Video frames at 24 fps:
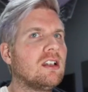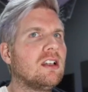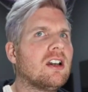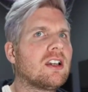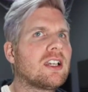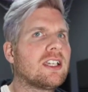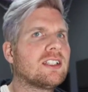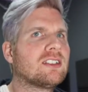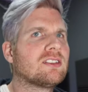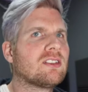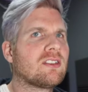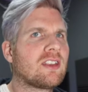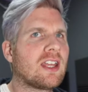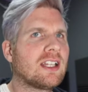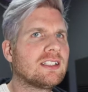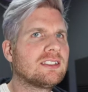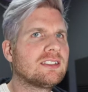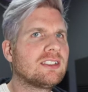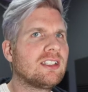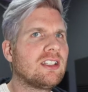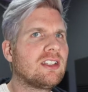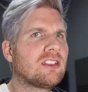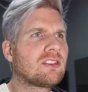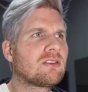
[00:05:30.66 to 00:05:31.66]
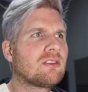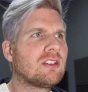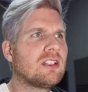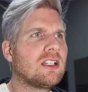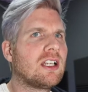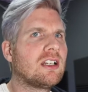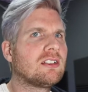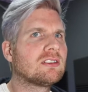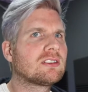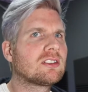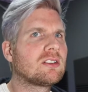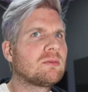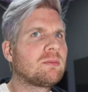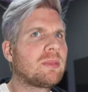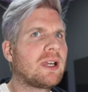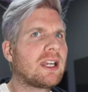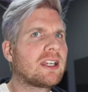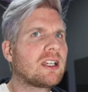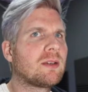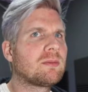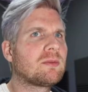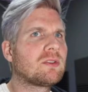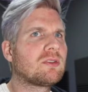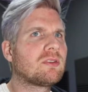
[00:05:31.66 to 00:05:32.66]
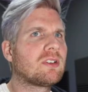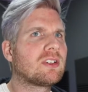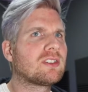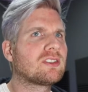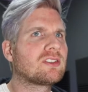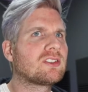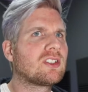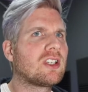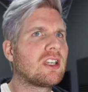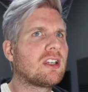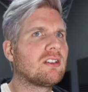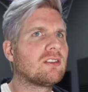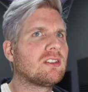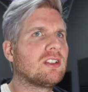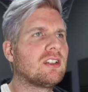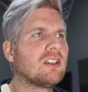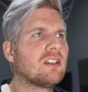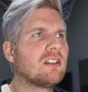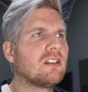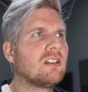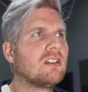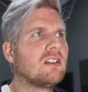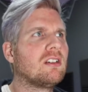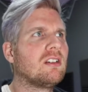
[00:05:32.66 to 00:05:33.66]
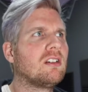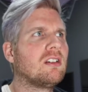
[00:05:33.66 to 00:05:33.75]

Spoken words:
Okay, so that's C3. Now let's go back up to our sound here.